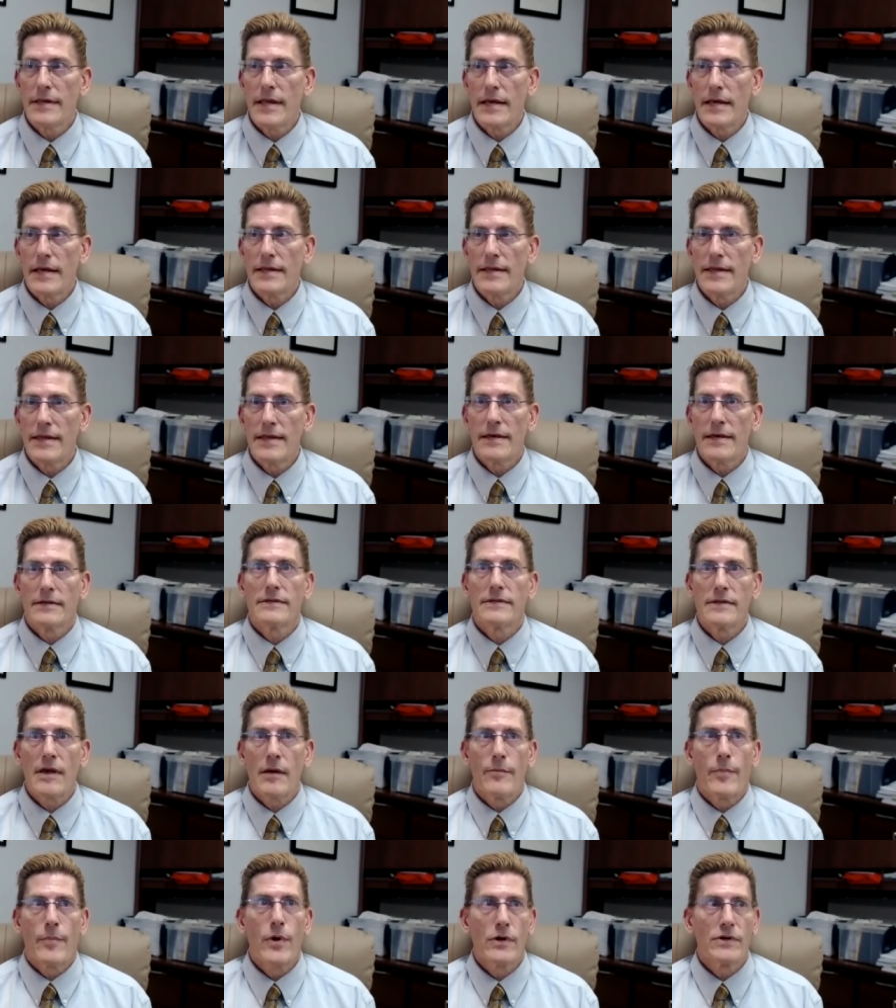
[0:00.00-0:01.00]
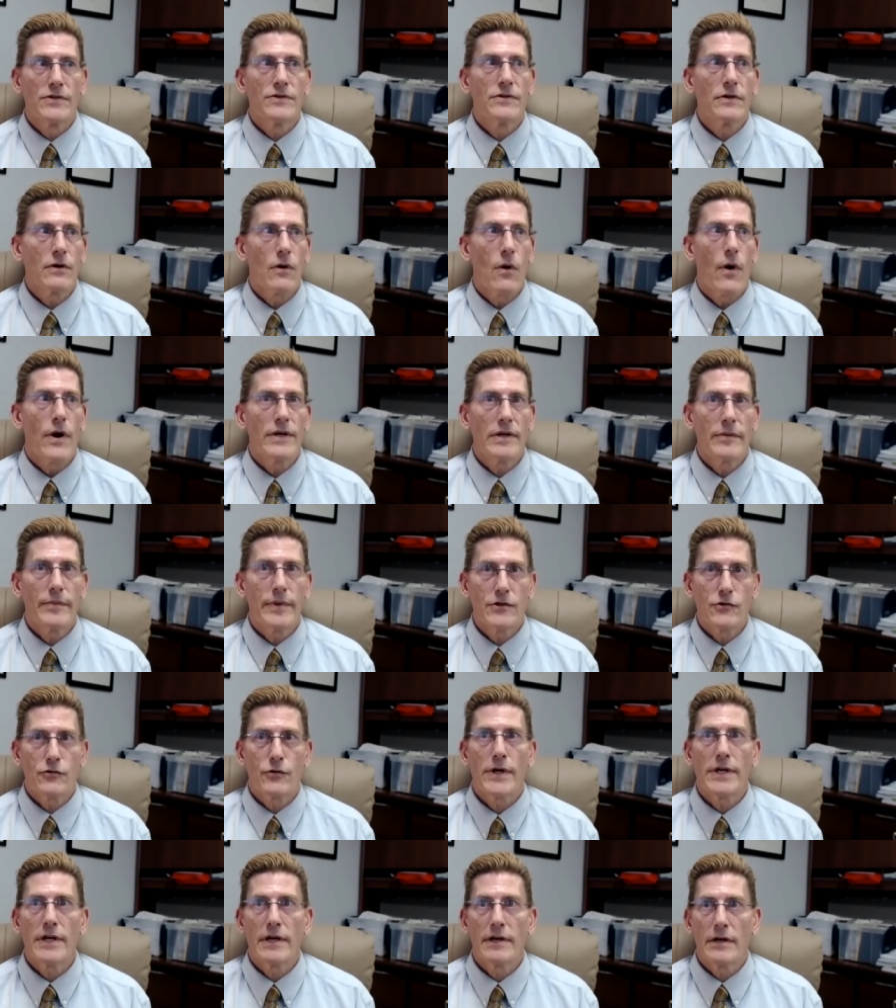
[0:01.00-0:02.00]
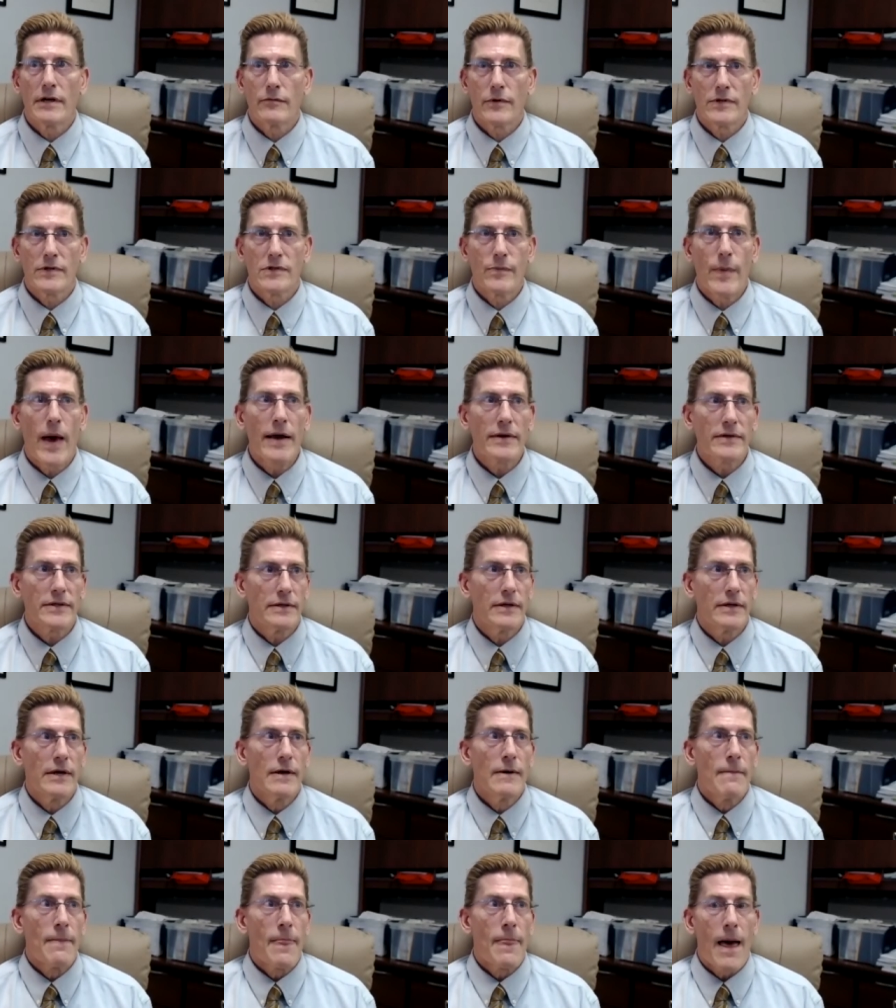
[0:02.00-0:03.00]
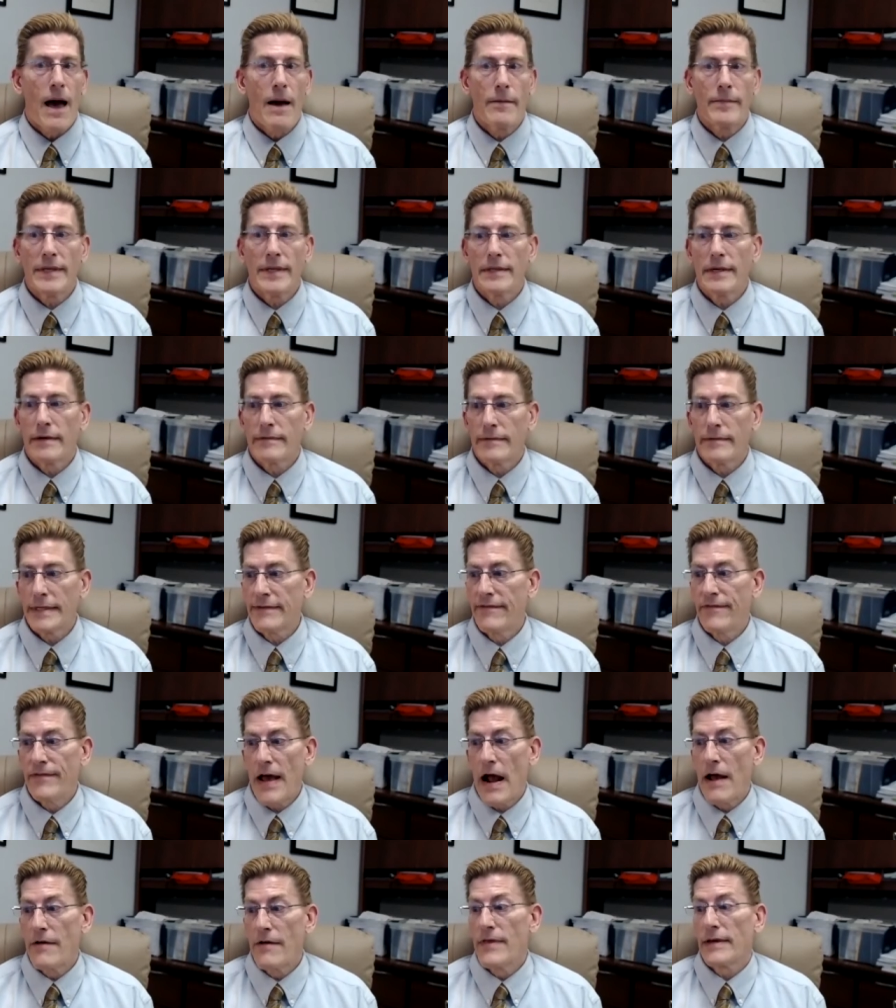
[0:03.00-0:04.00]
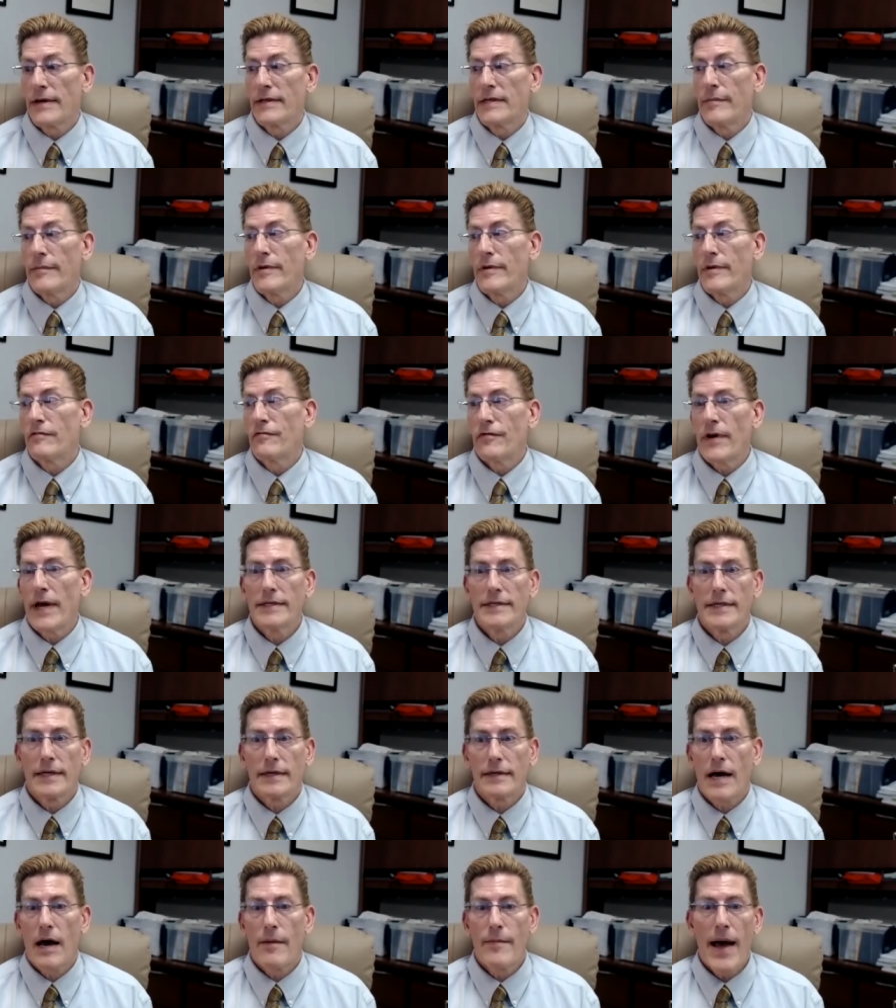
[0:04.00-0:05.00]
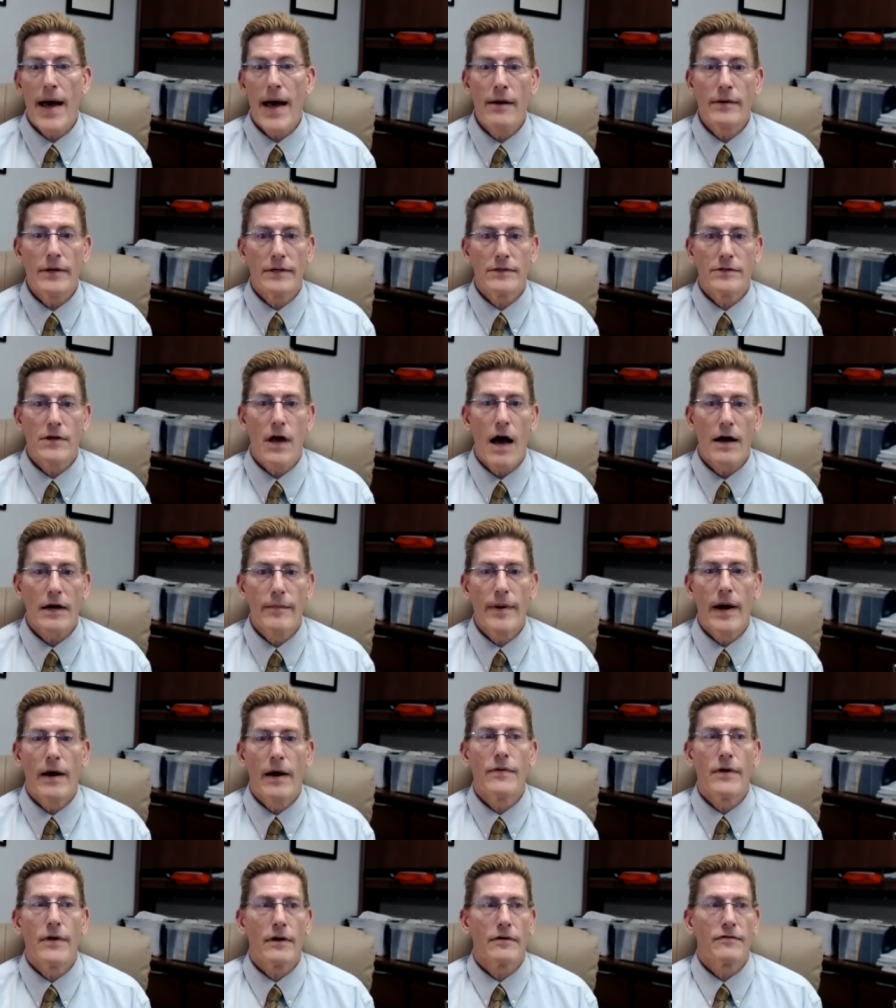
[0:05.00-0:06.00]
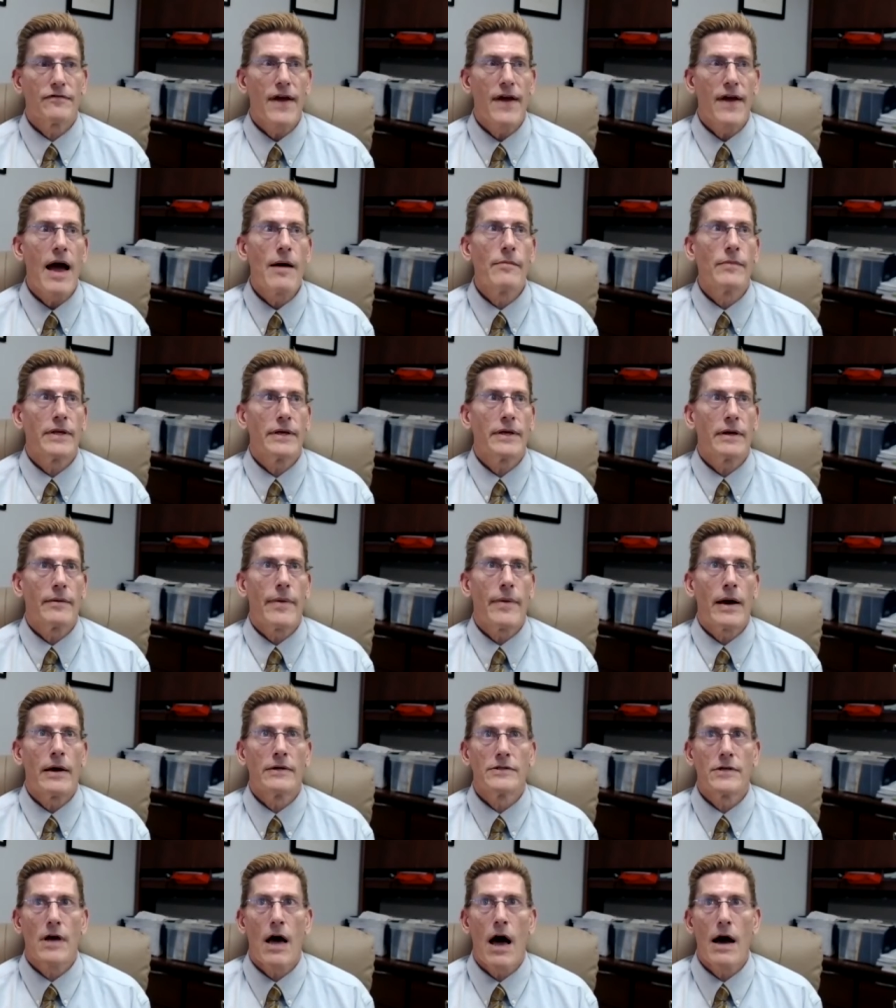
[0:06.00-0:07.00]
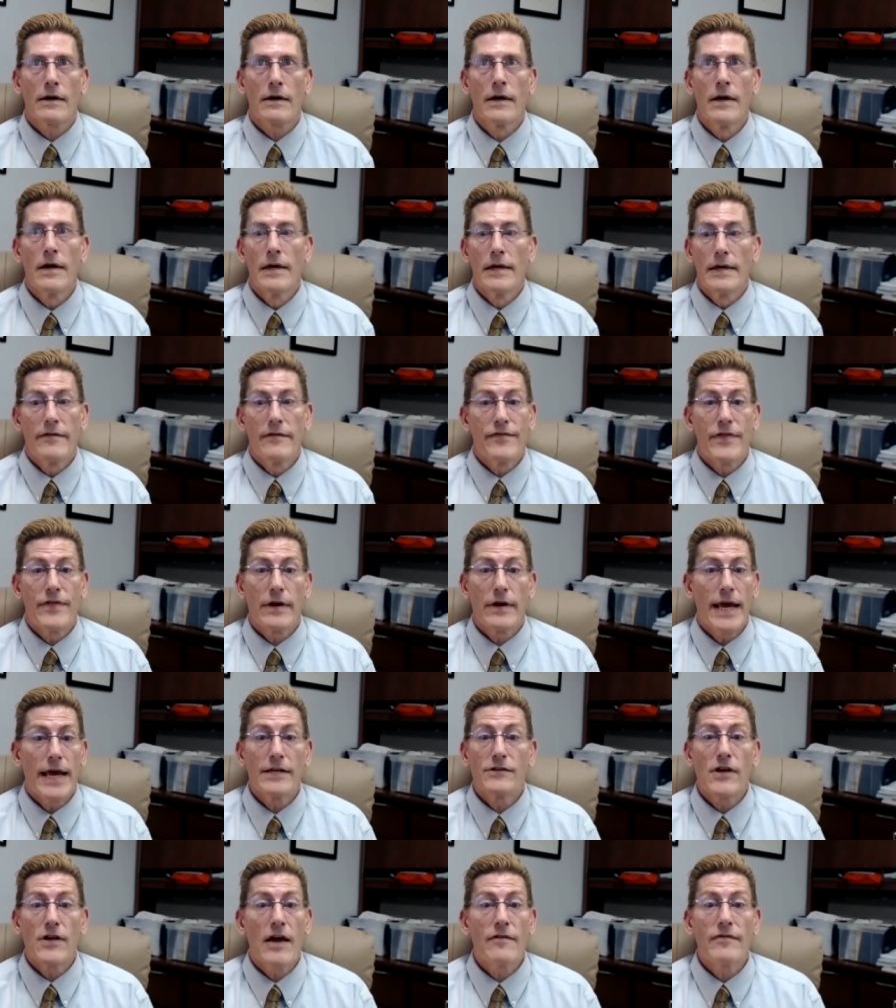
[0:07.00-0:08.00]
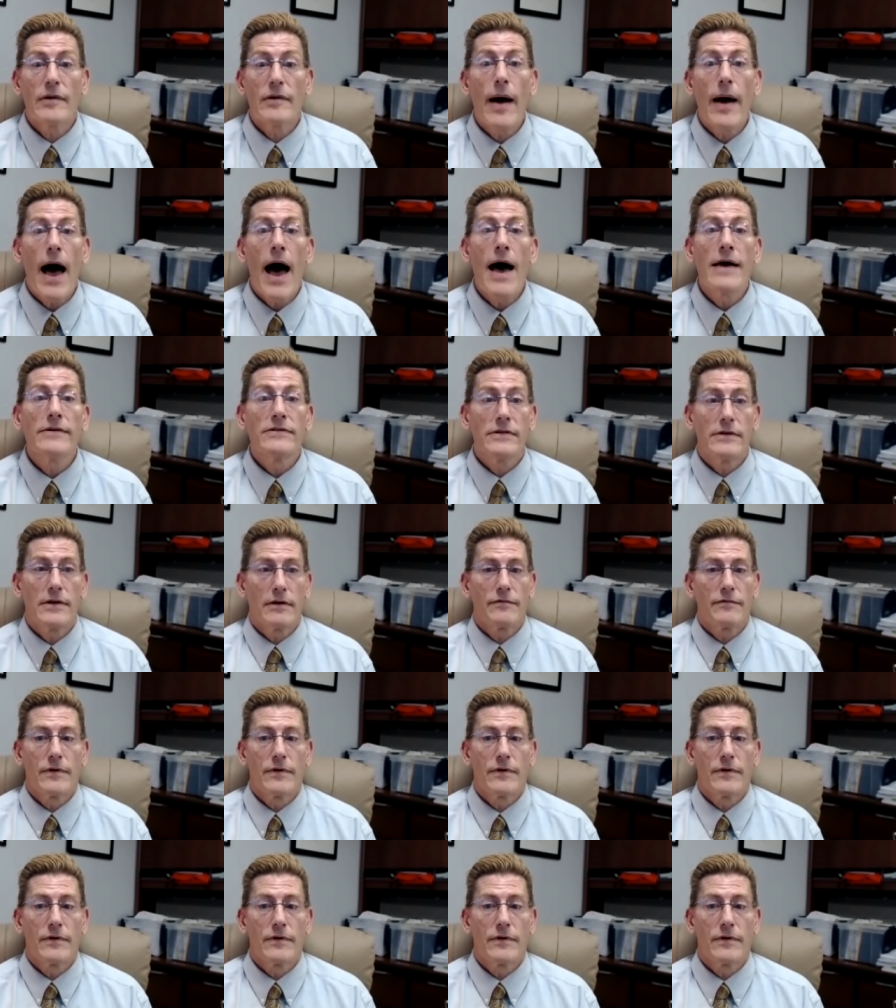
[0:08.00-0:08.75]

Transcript: this person going to be treated and respected? I mean, uh, if, are they going to be afraid to come out and talk about their family, about talk if they're HIV positive?